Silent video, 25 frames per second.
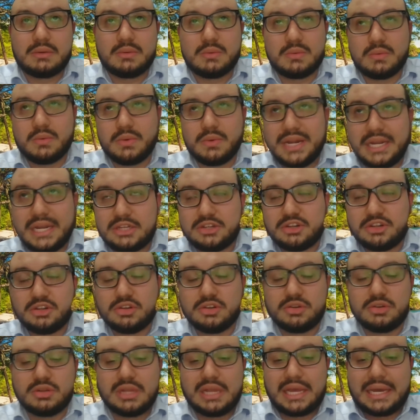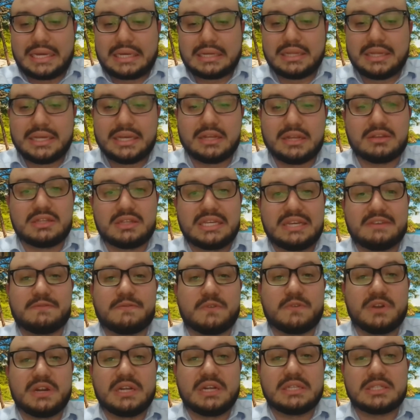we need to do like a little
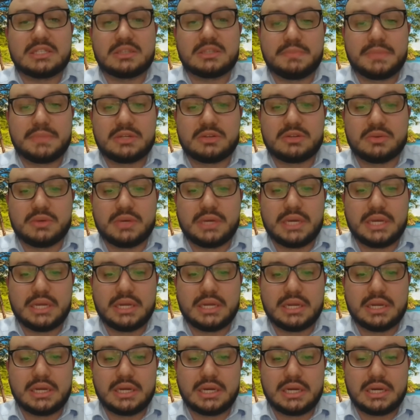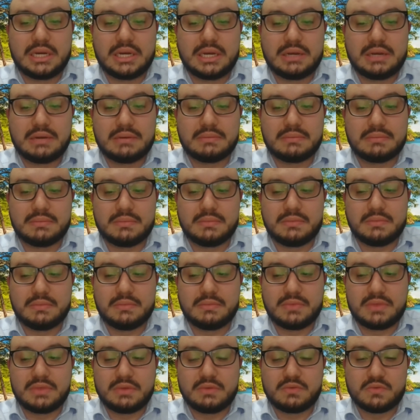difference between
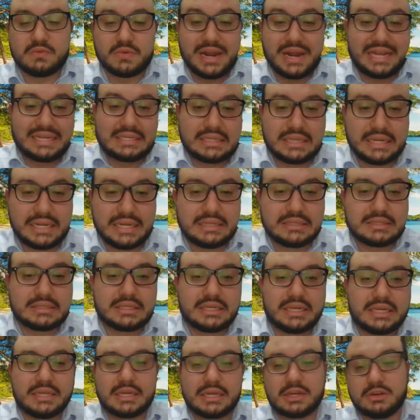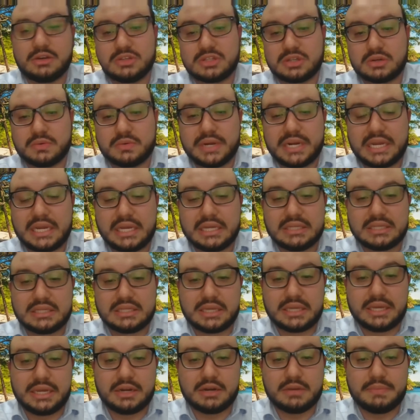the residents and the Costa Ricans
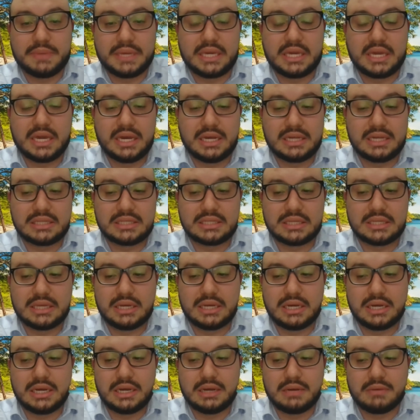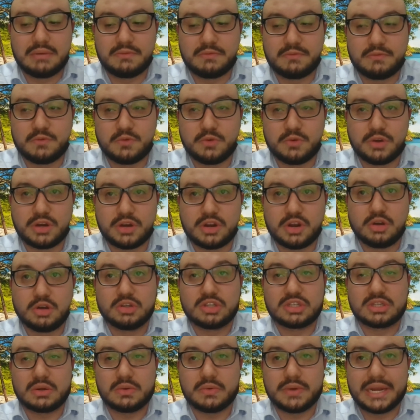here, because for
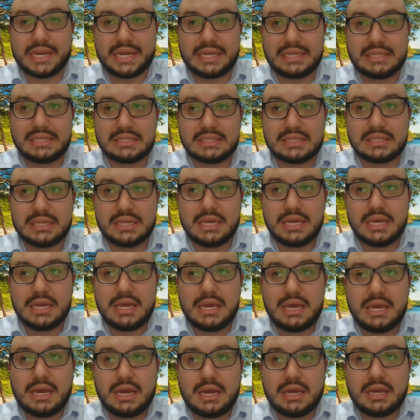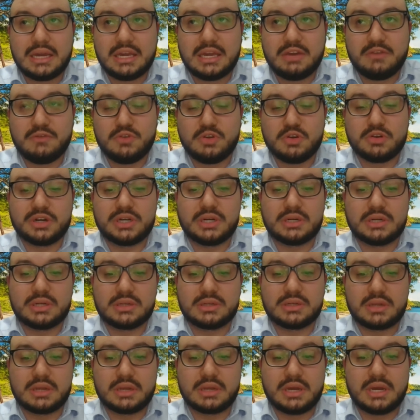Costa Ricans, if you're
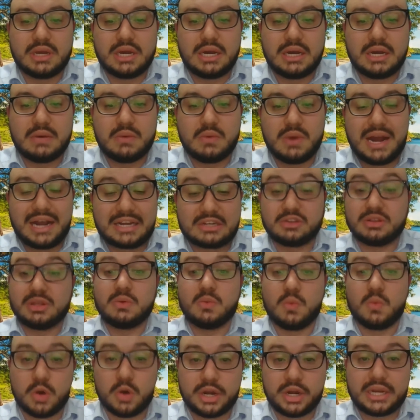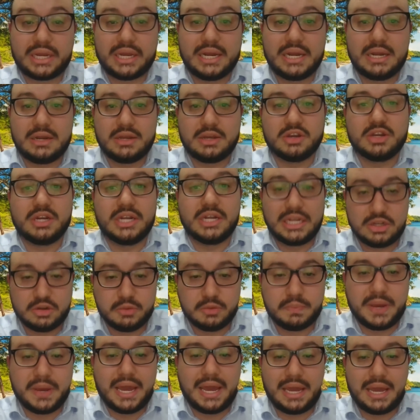actually working, you need to
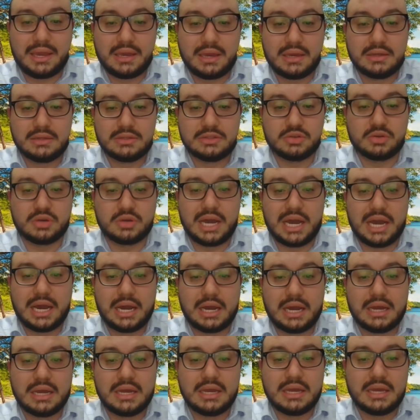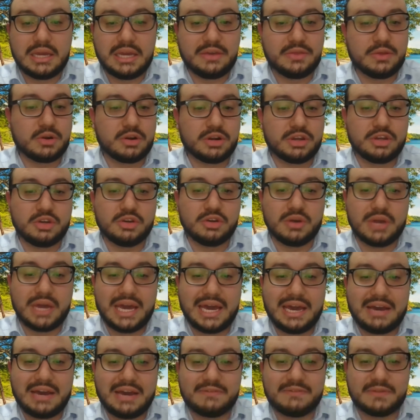pay to Caja. Either you
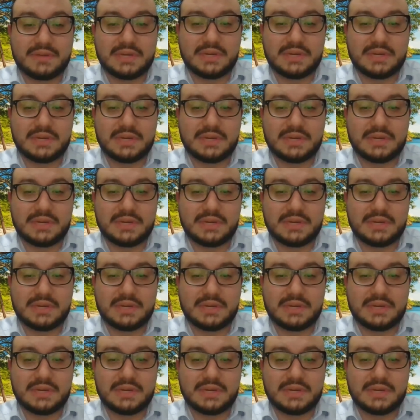have